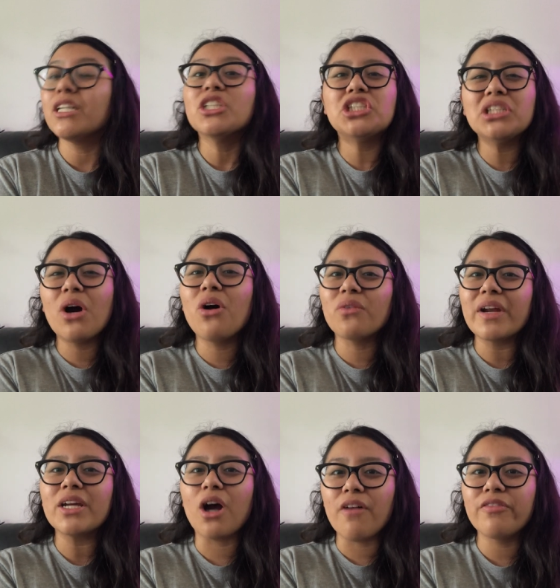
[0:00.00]
she
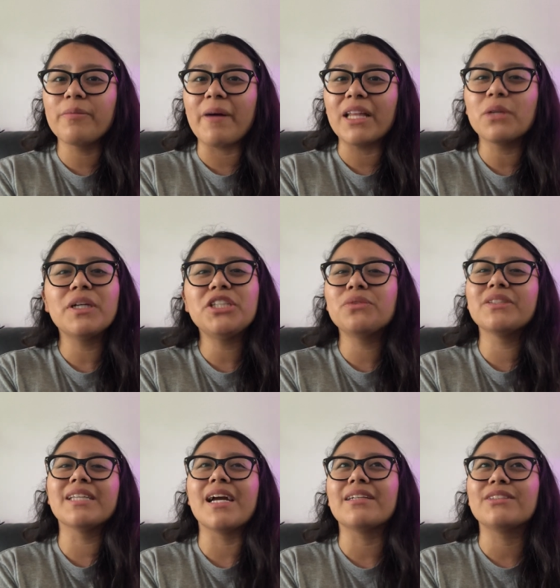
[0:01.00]
already off the bat the way she was
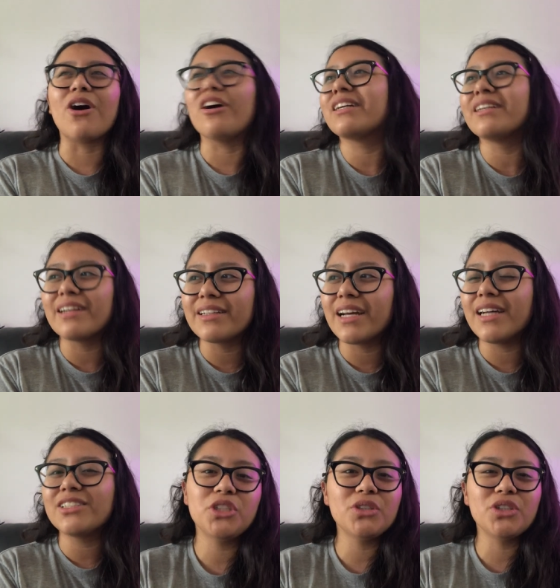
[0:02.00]
like talking i
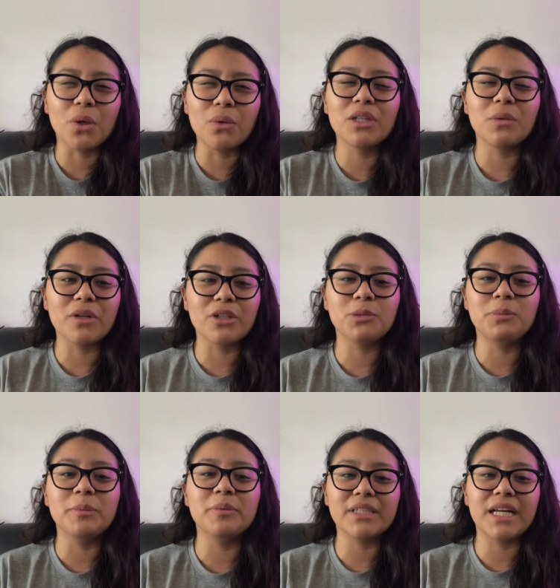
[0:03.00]
guess she was totally one of those
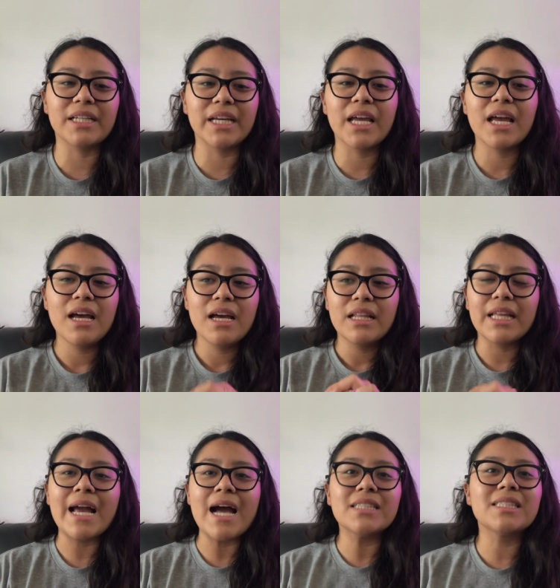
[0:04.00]
people that like
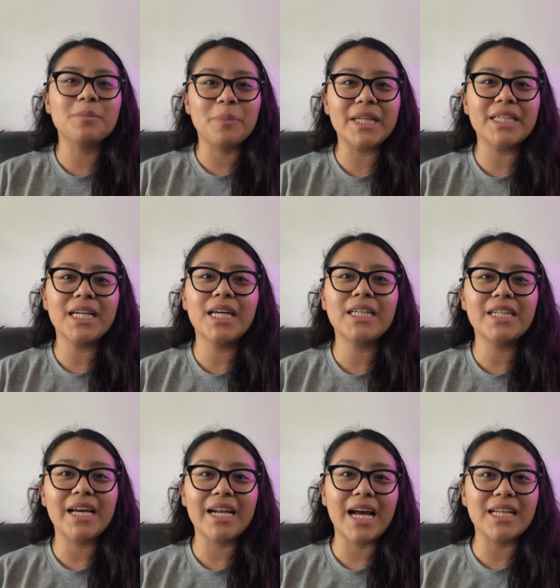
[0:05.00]
like has an opinion
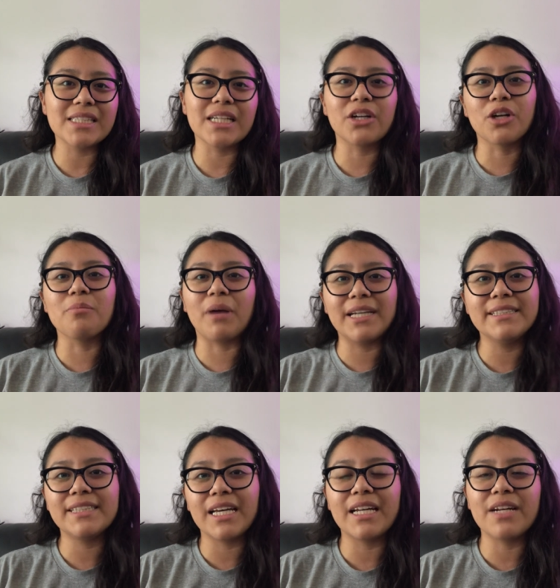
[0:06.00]
and has like her
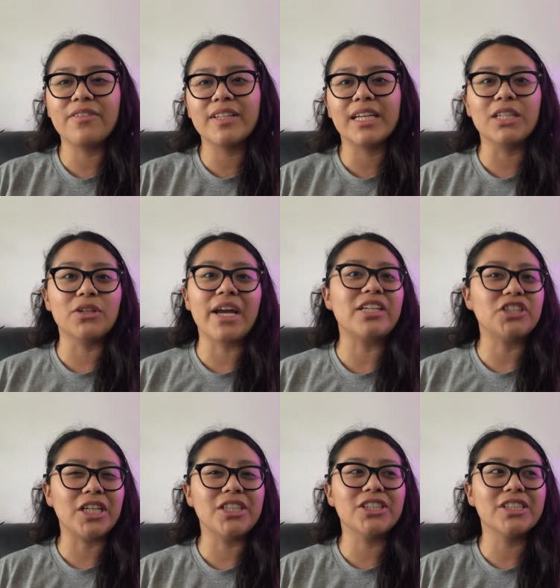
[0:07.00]
mindset and everything and you can't
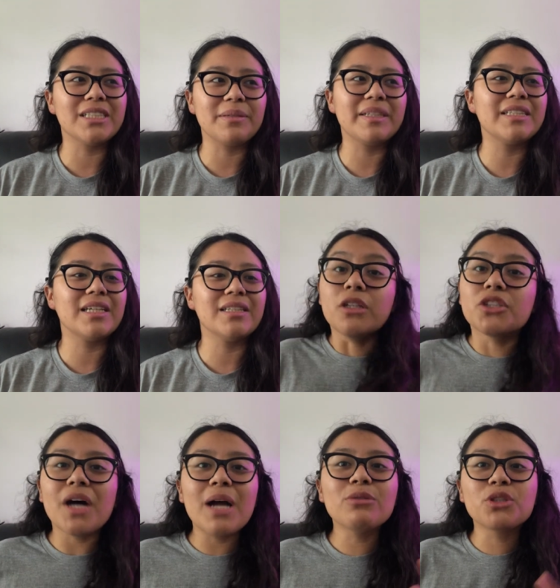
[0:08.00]
change it. Does that make sense?
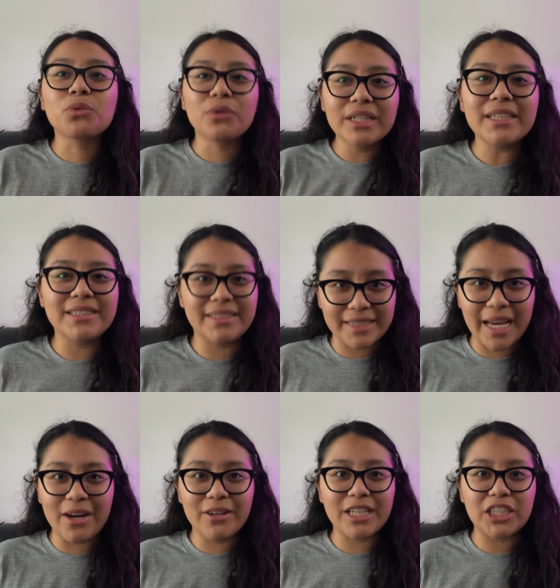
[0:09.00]
So I was really
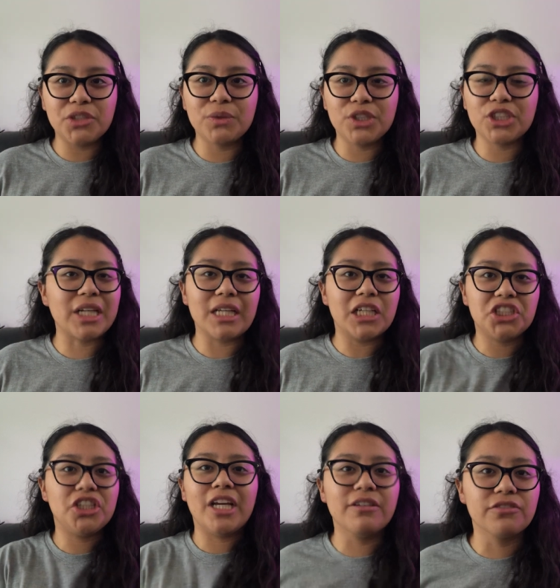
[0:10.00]
scared that she was just gonna like
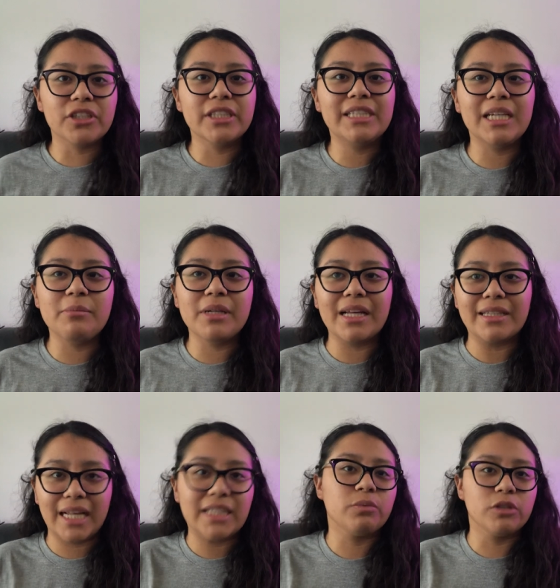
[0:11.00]
shave Reese and be like,
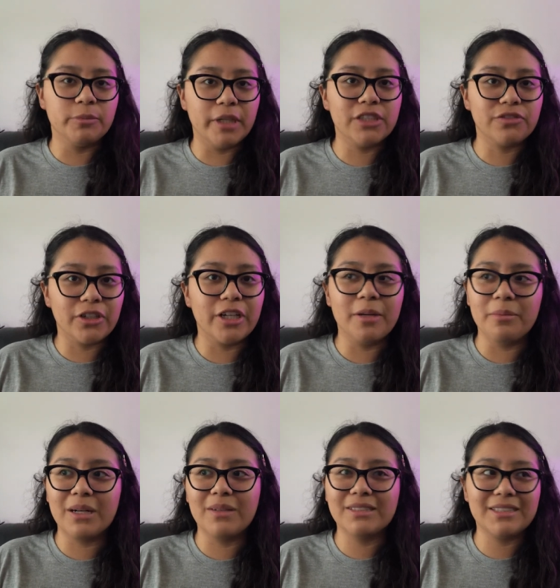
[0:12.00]
that's what's best for him.
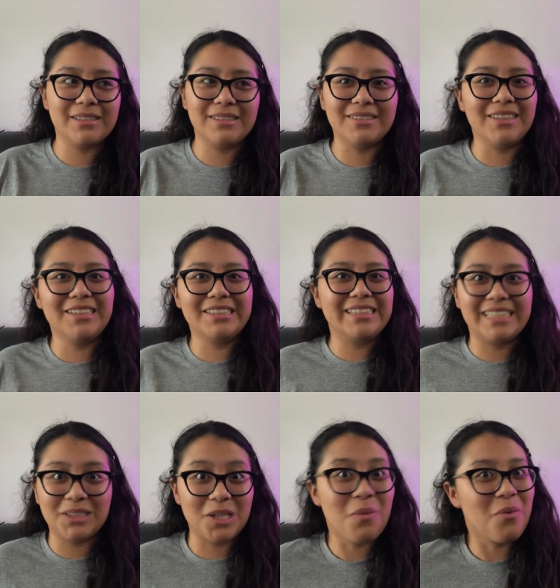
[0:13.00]
And I was like, oh God, cause
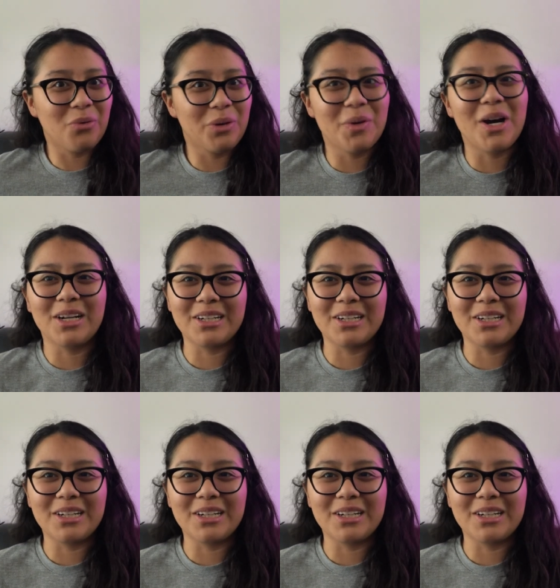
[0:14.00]
that's not what we want,